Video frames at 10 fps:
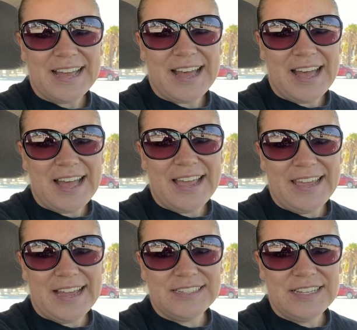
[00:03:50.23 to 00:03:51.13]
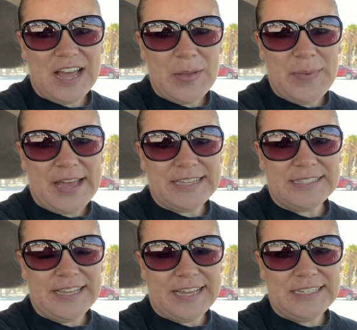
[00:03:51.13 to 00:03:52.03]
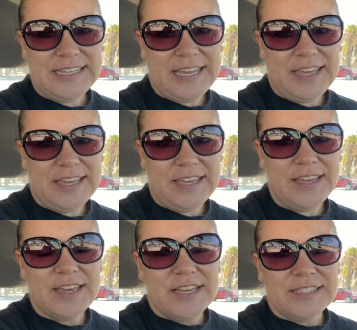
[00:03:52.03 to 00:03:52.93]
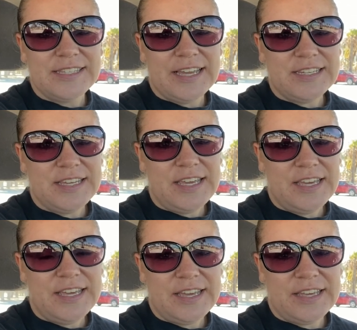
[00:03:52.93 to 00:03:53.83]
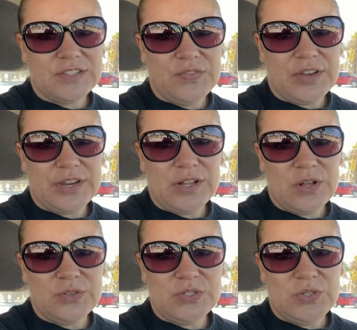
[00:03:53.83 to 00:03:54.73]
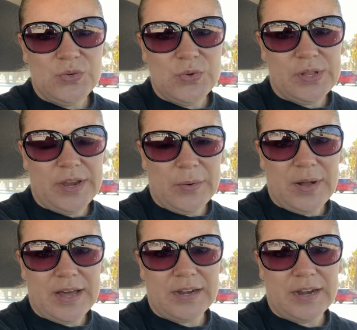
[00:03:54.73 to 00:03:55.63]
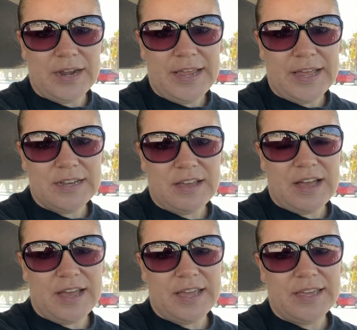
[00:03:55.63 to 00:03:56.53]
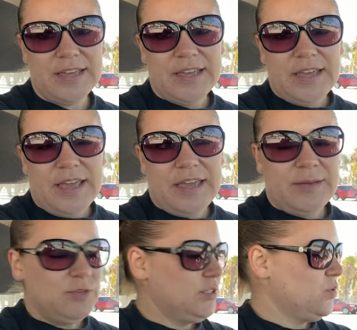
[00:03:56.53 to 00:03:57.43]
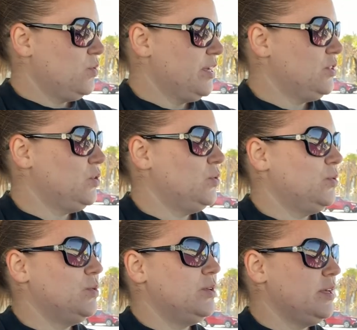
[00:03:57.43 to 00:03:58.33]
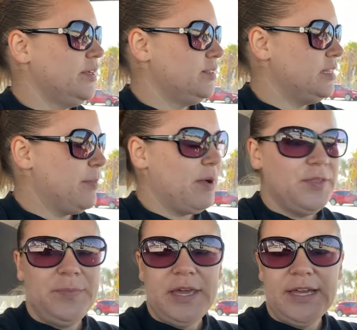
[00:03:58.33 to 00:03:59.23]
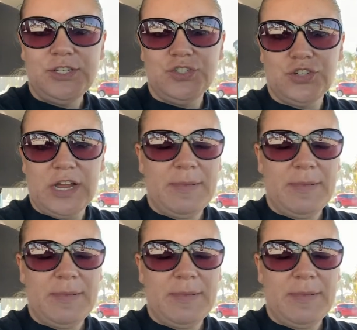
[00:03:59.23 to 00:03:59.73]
I ended up at Sand Key. Sand Key is very close to Clearwater, and I am just going to step on the beach, drink my